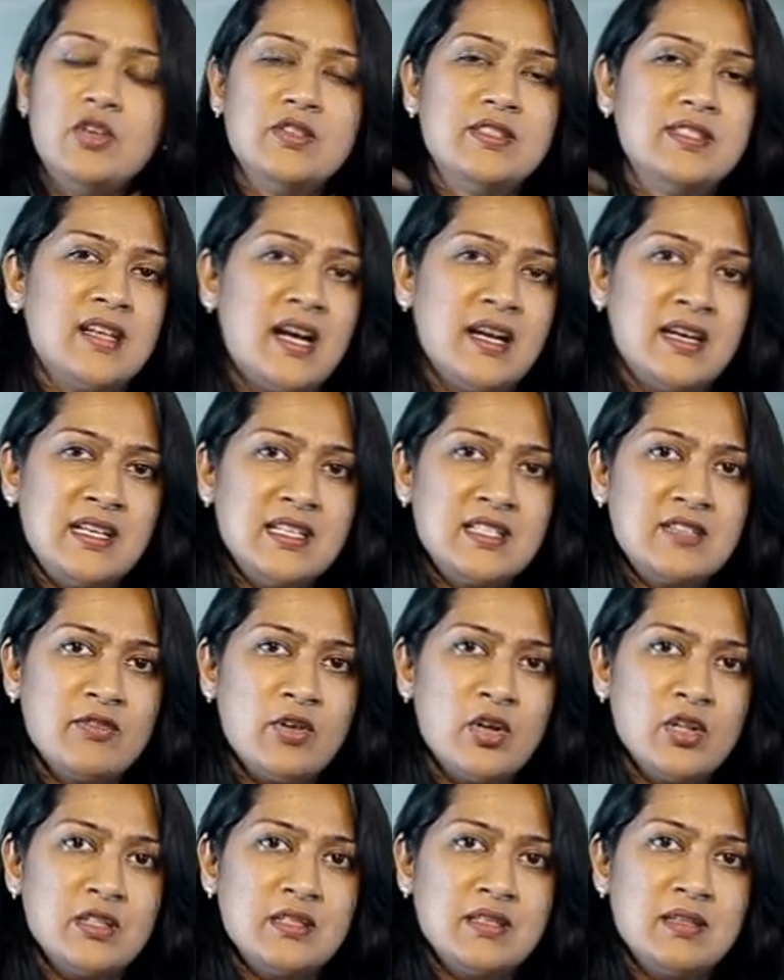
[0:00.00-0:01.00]
your studies
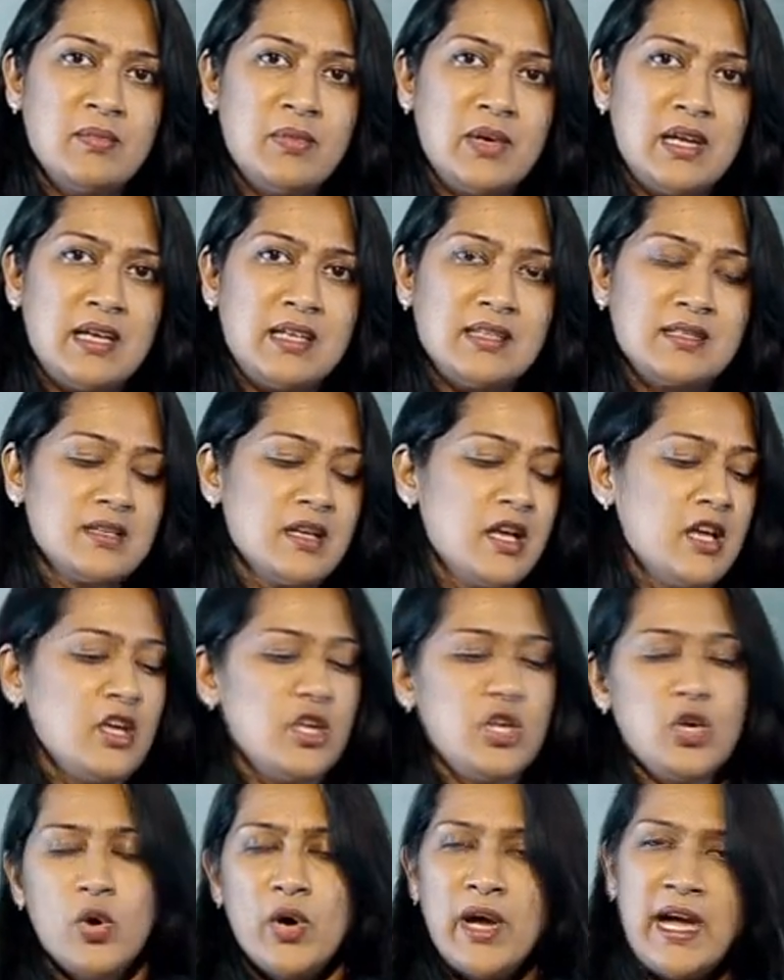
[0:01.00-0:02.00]
falls in place,
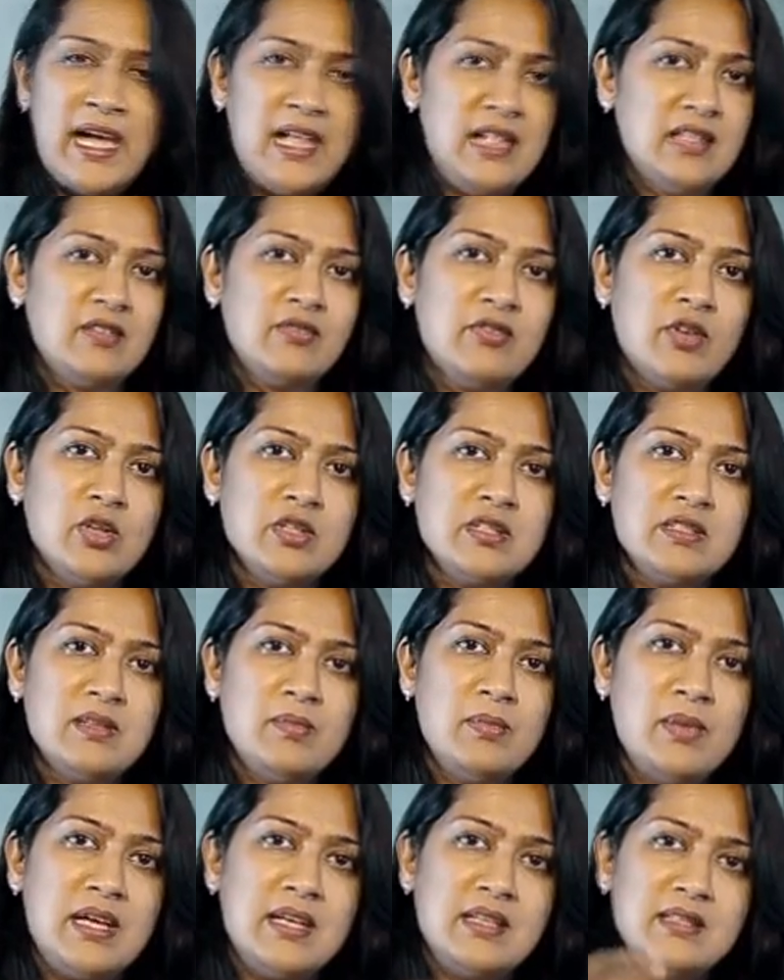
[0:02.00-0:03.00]
your health falls
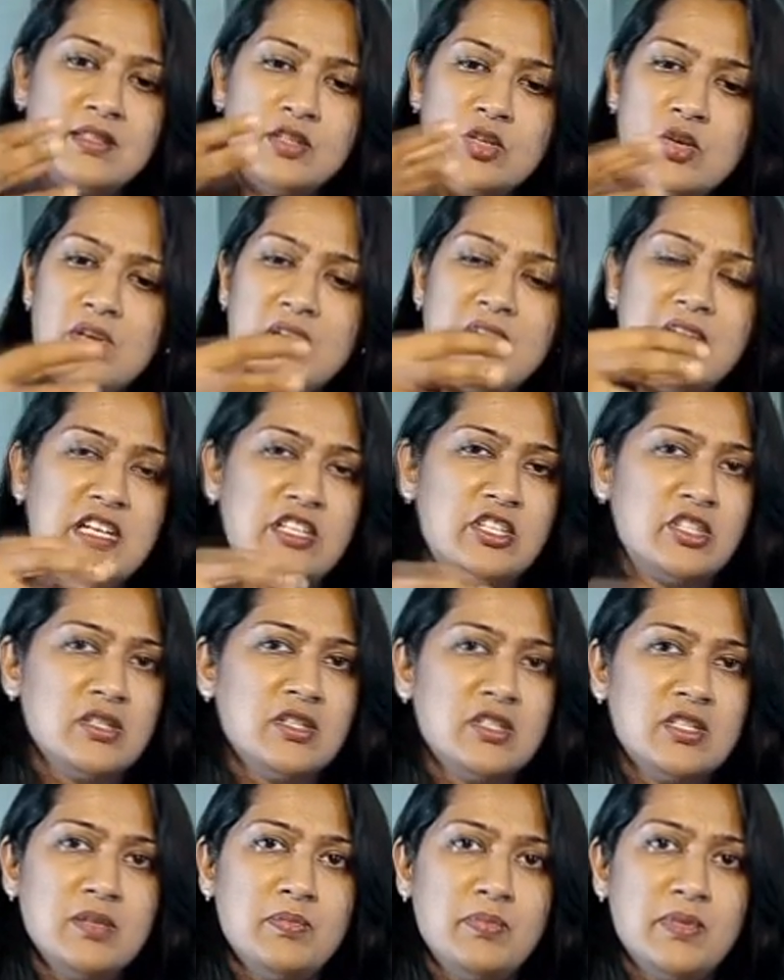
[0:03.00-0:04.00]
in place, your
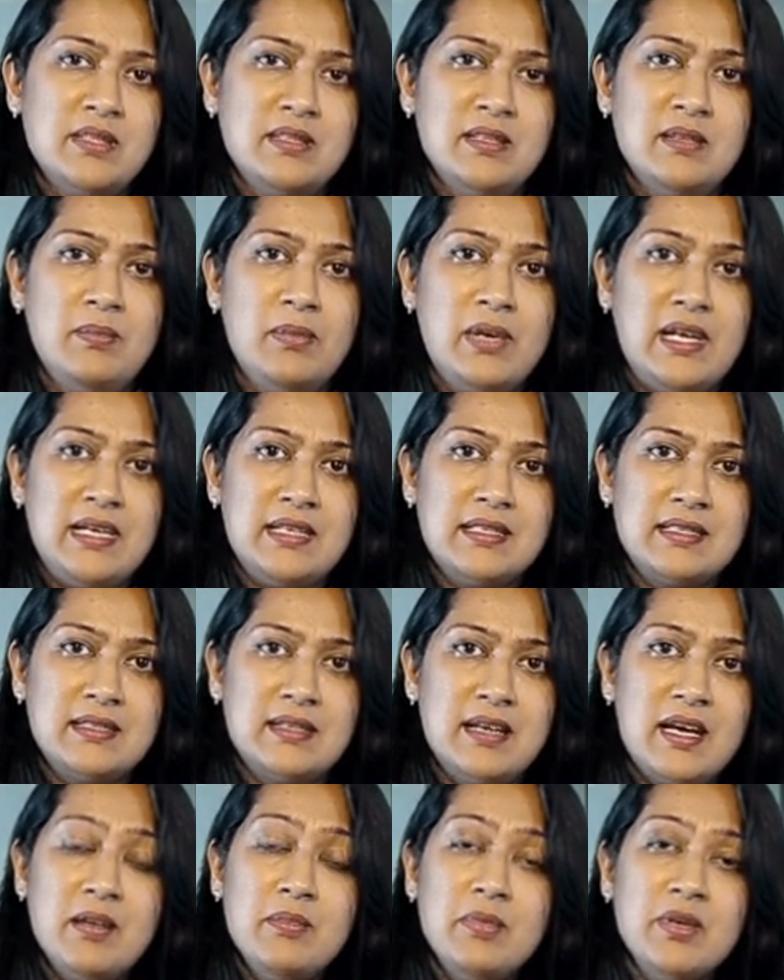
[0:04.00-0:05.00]
relationship is in
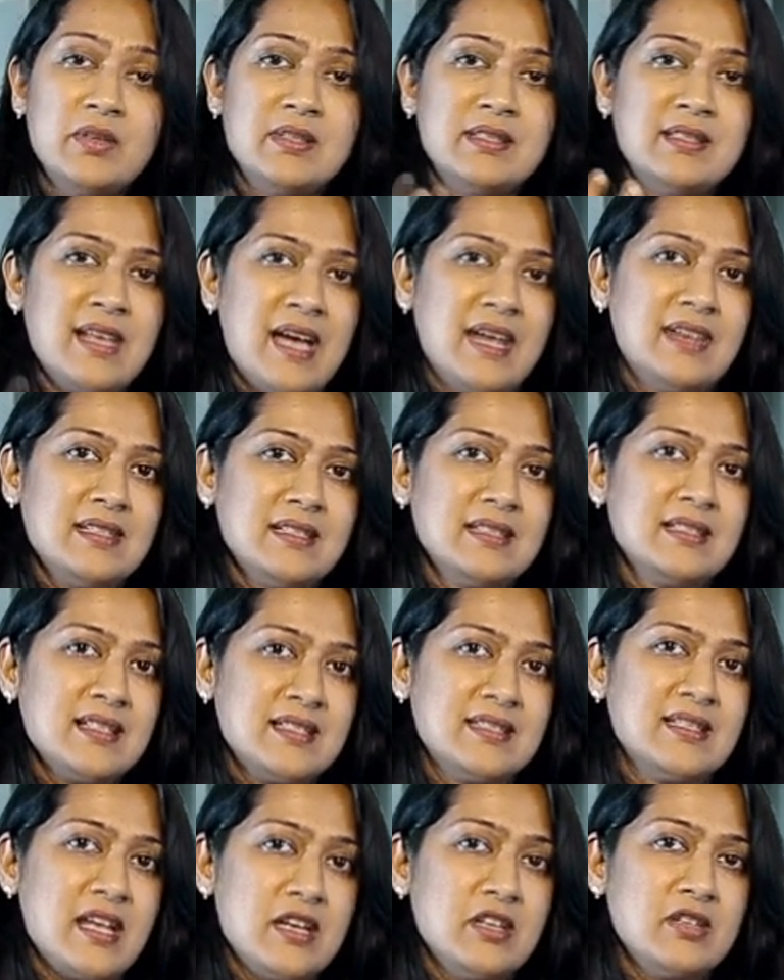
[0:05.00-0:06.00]
place, right? Because that is
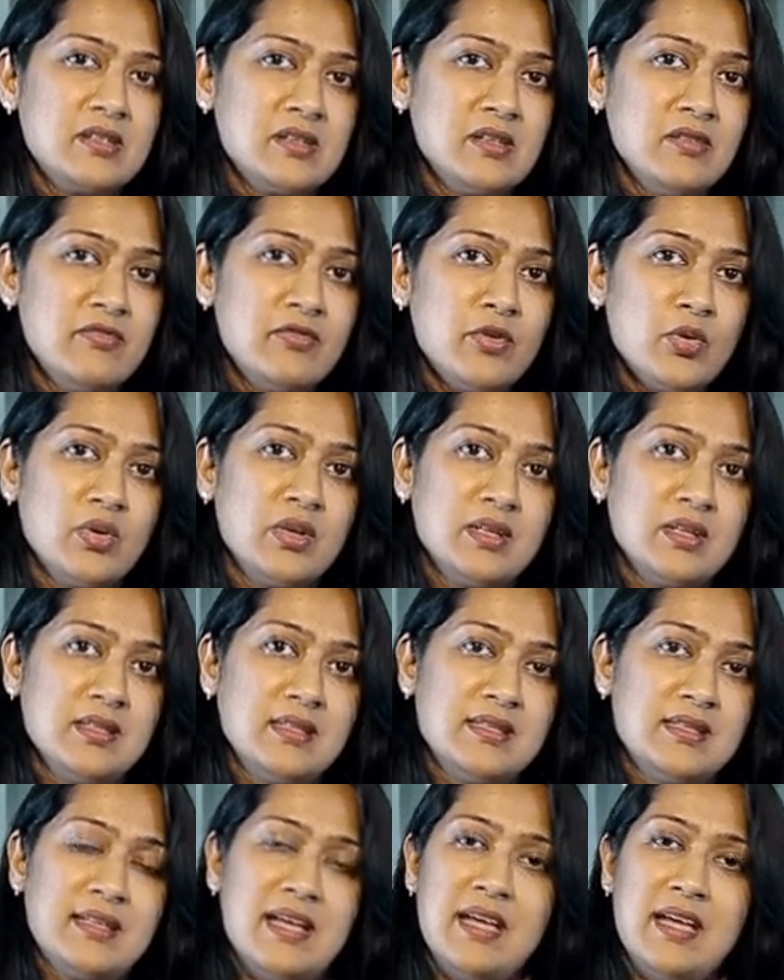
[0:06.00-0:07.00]
the central
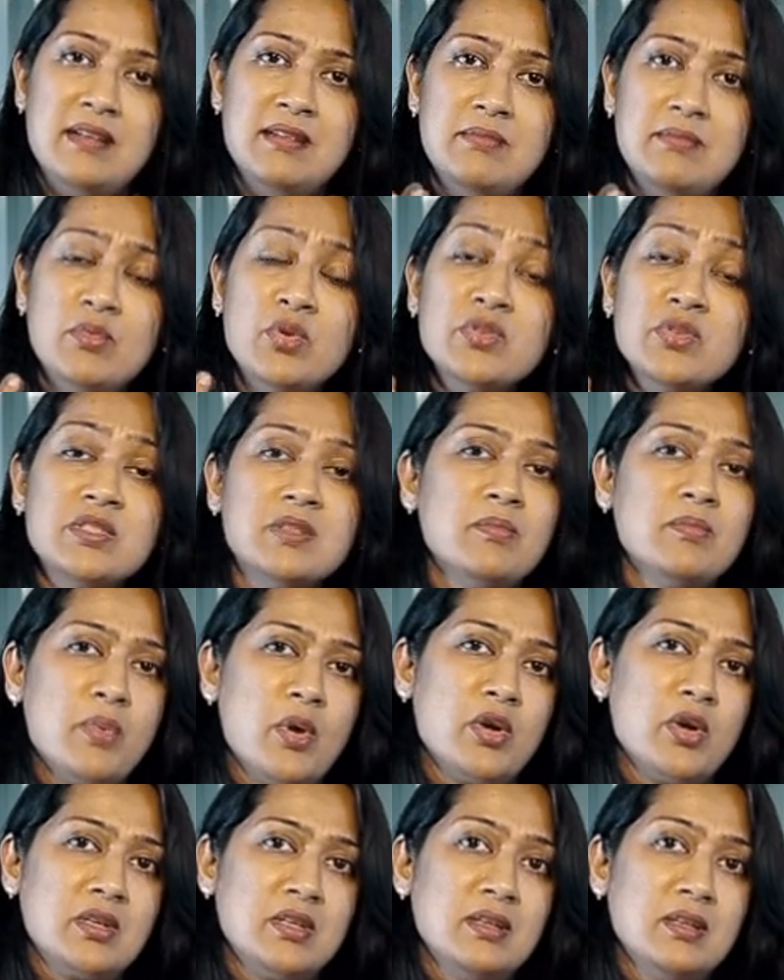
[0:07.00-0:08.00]
focus and most
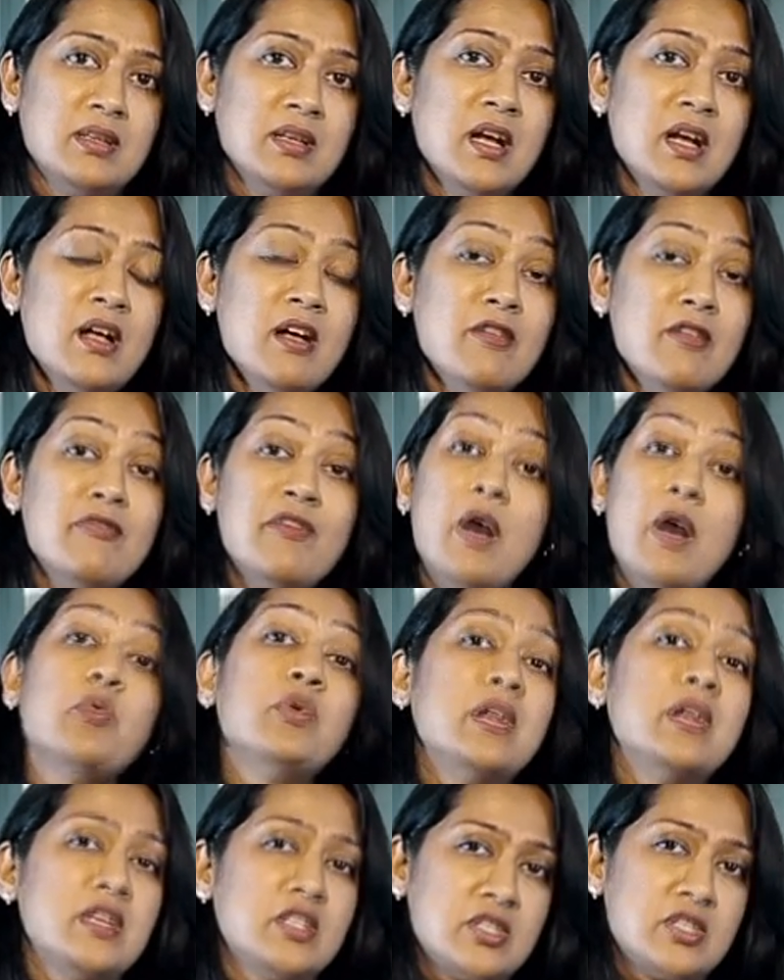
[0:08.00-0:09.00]
important
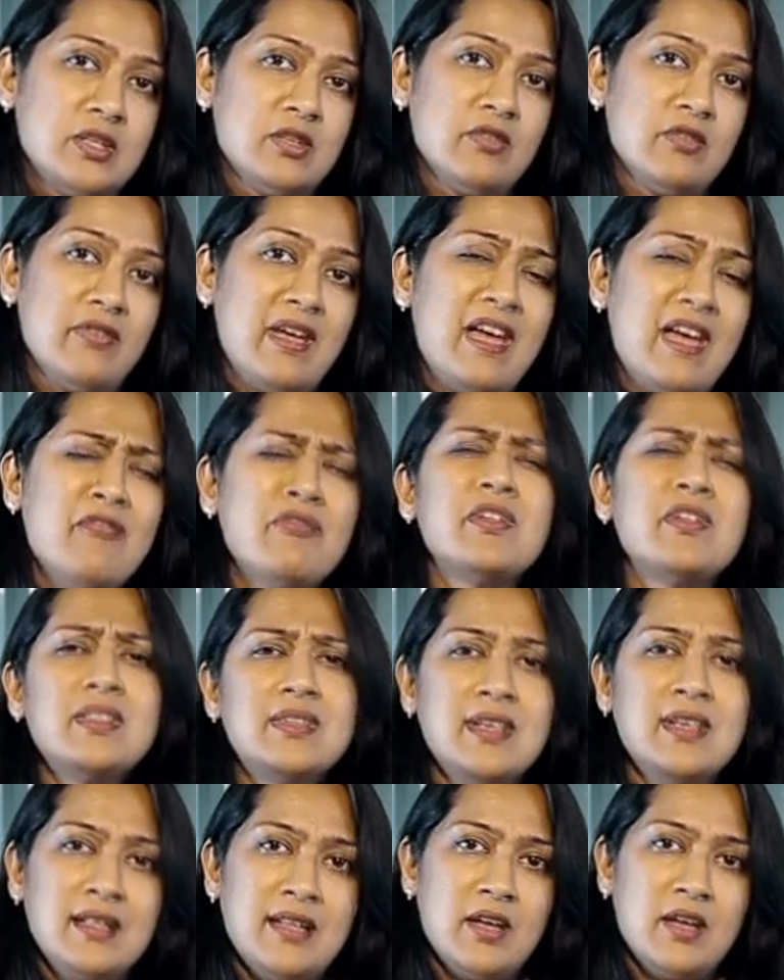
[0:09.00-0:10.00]
foundation of
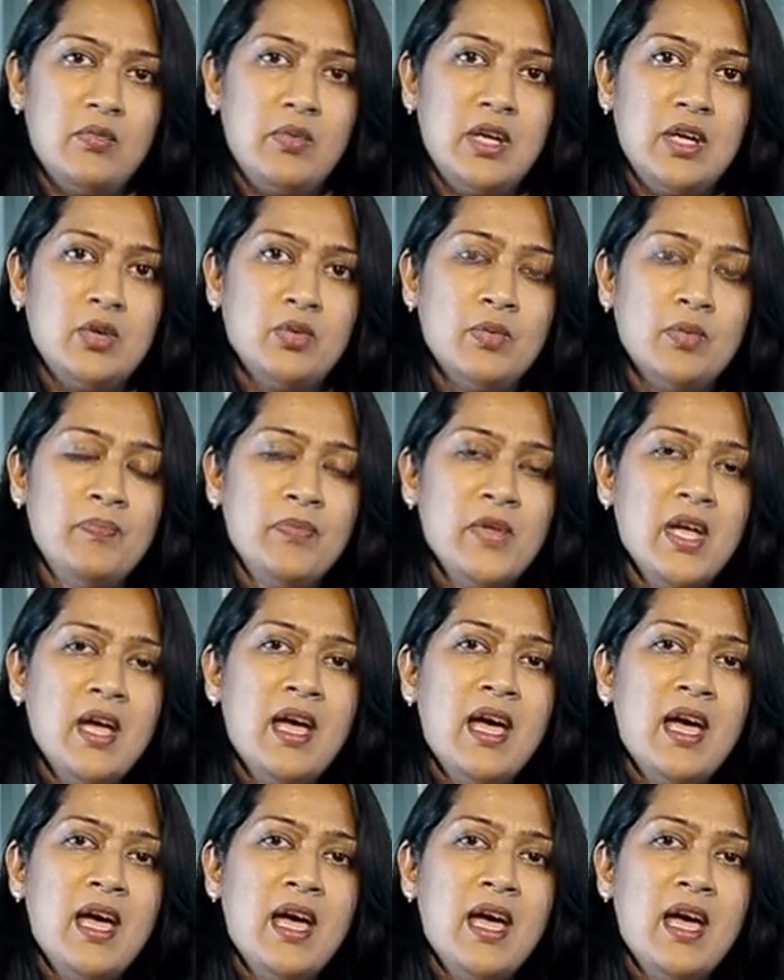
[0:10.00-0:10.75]
everything that we do.